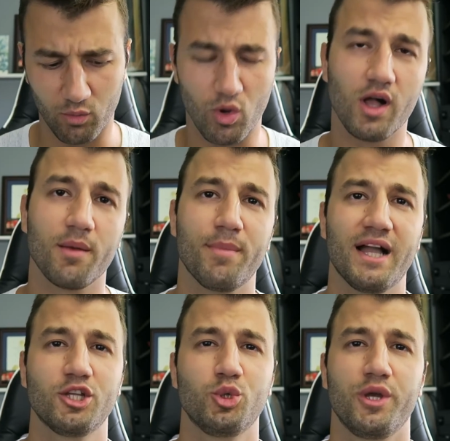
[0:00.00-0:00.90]
Welcome
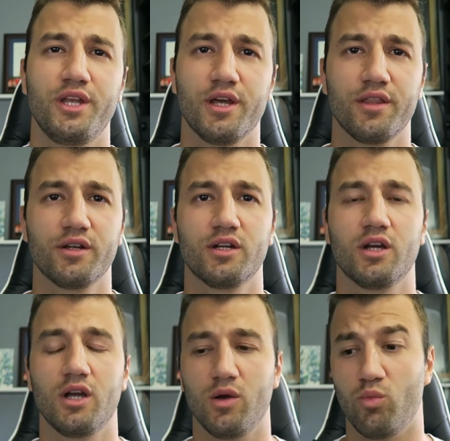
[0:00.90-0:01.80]
back to
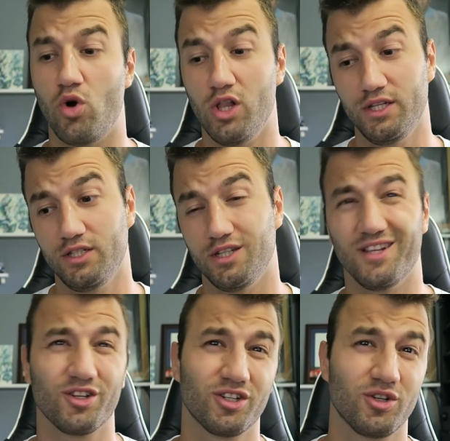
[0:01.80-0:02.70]
another wallet,
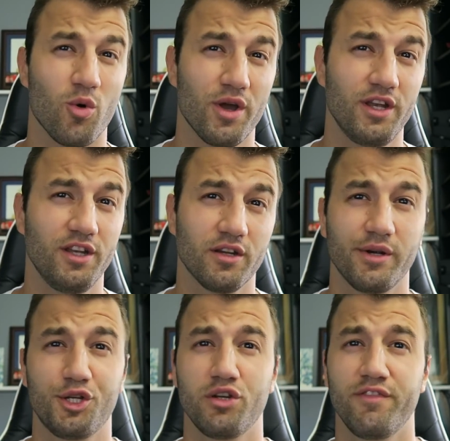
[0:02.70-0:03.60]
another coin
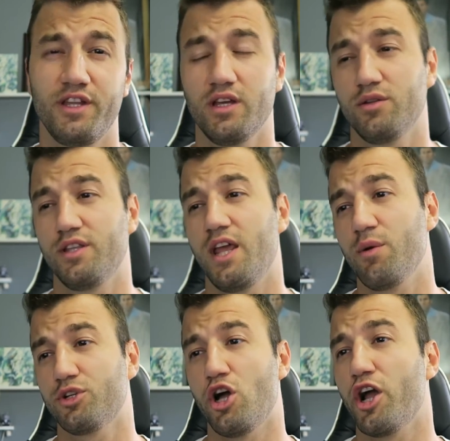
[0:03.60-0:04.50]
integration video. Today,
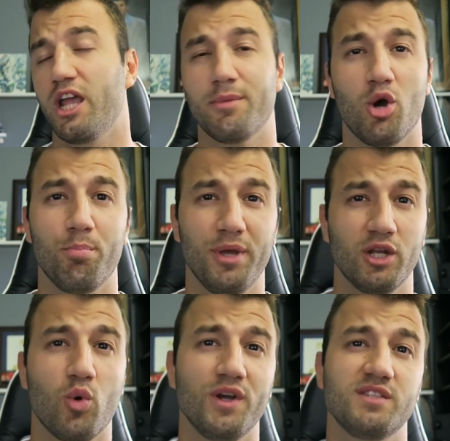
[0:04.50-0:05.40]
we're talking about
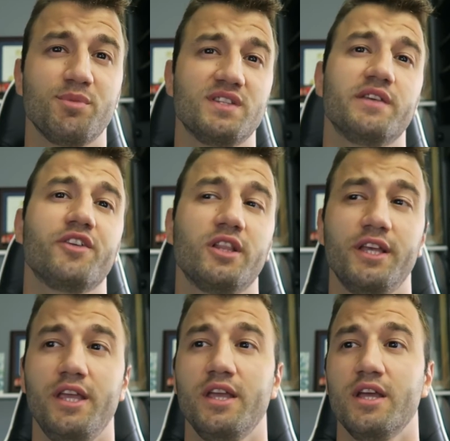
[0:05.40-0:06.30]
Bitcoin
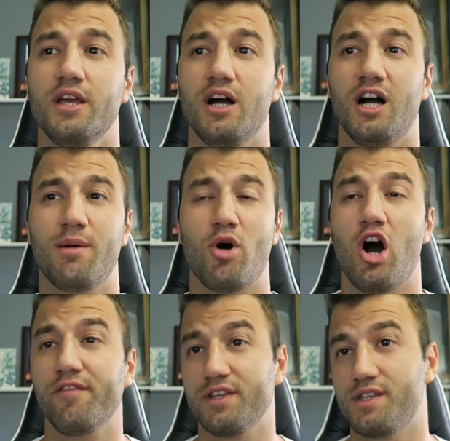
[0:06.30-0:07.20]
specifically.
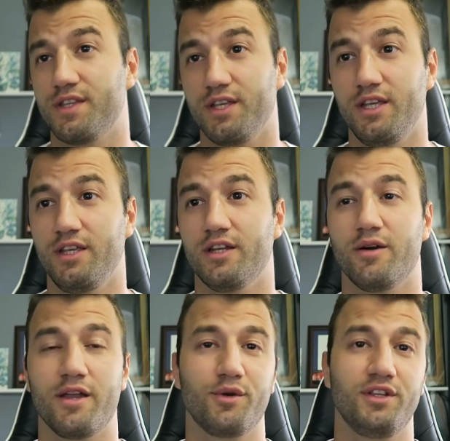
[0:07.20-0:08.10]
Obviously, you know,
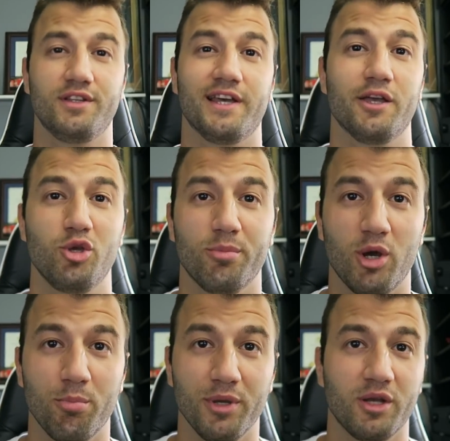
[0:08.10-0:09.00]
I don't need to tell you
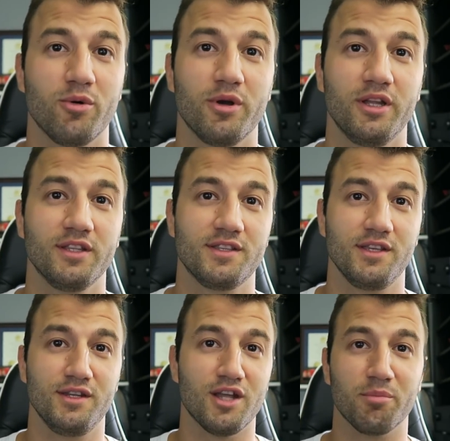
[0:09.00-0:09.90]
about Bitcoin. It's
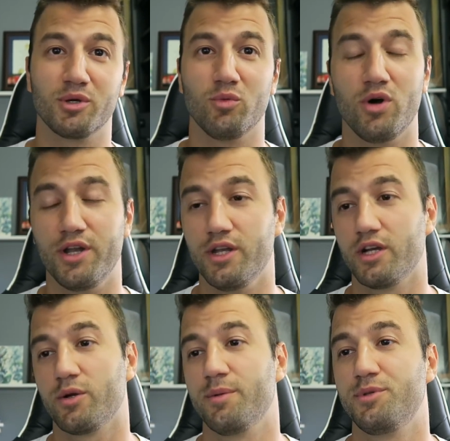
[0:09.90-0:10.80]
the number one
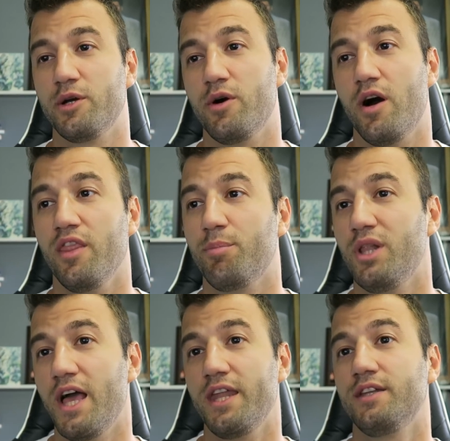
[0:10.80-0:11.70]
crypto on the
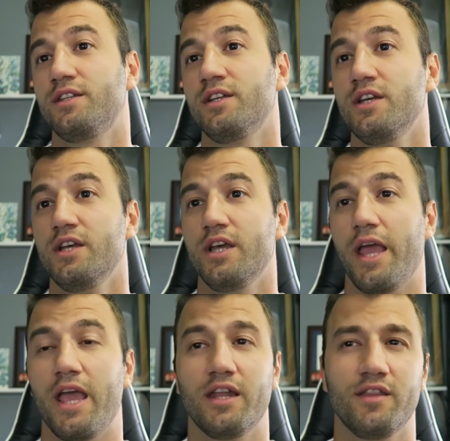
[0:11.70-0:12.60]
planet.
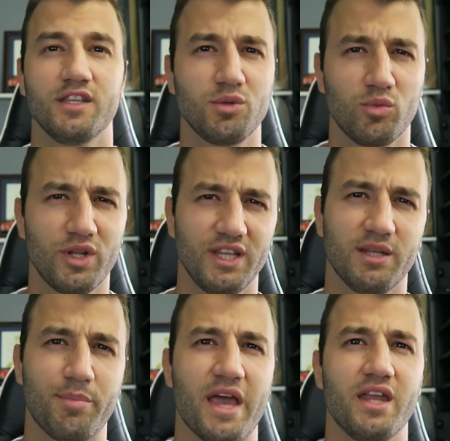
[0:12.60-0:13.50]
And this will really
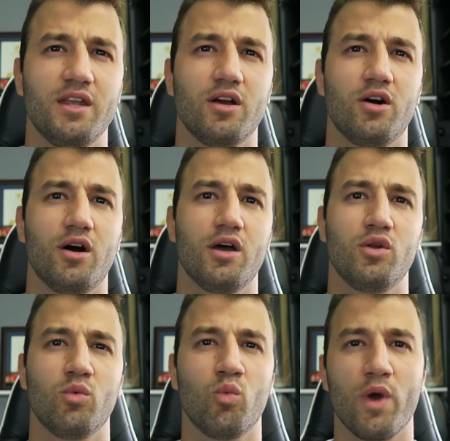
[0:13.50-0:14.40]
depend
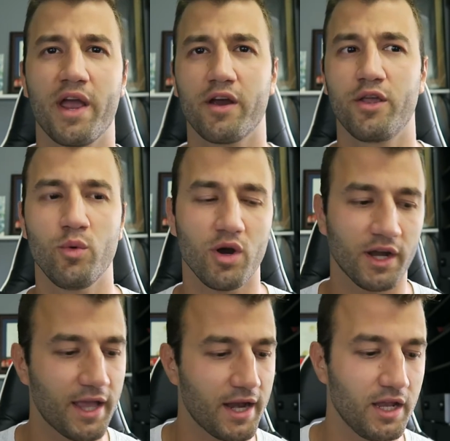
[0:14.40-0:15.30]
on where you are
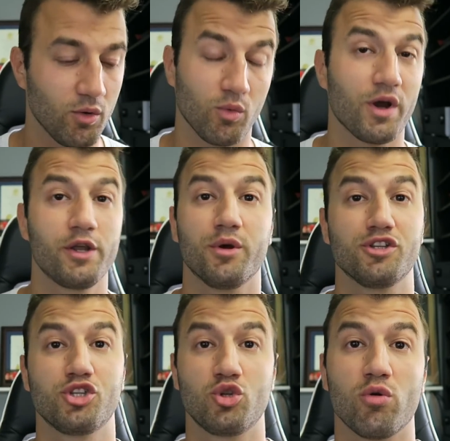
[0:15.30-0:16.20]
getting or where you are
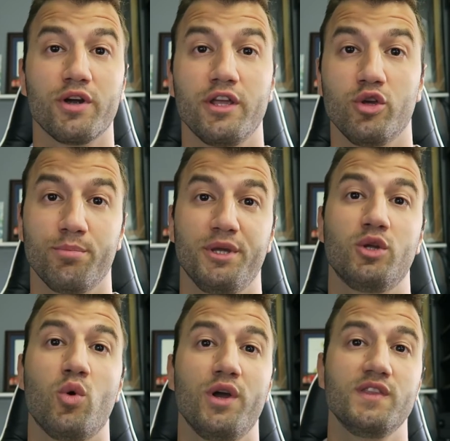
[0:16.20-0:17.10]
storing your
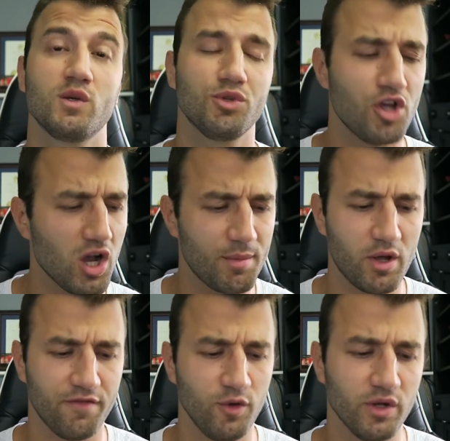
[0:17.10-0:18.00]
Bitcoin. So we'll talk
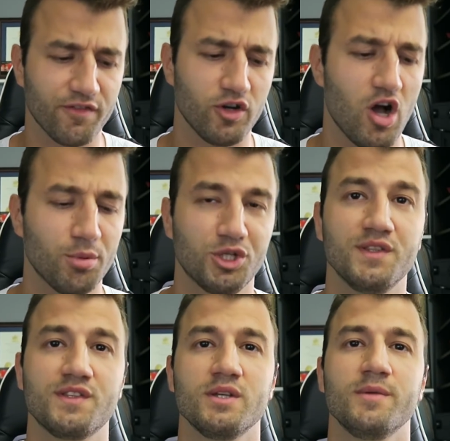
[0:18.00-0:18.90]
about a few different
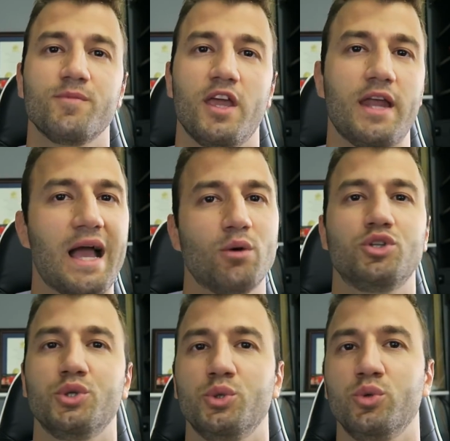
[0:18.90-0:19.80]
options and how
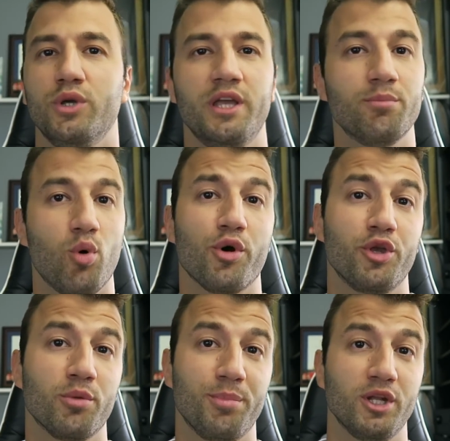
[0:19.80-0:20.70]
to import
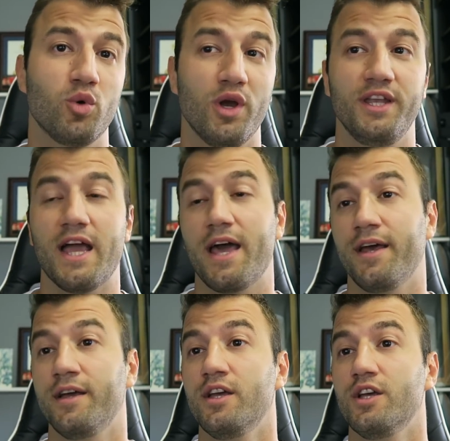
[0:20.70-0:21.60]
your Bitcoin
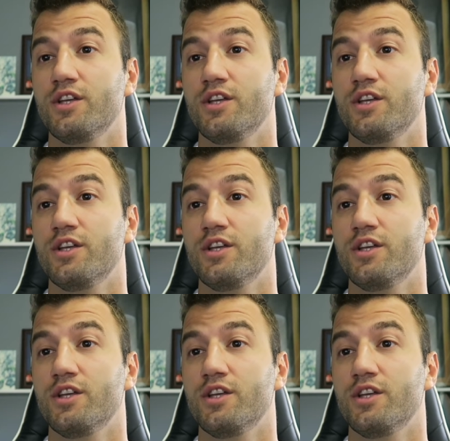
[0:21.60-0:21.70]
data.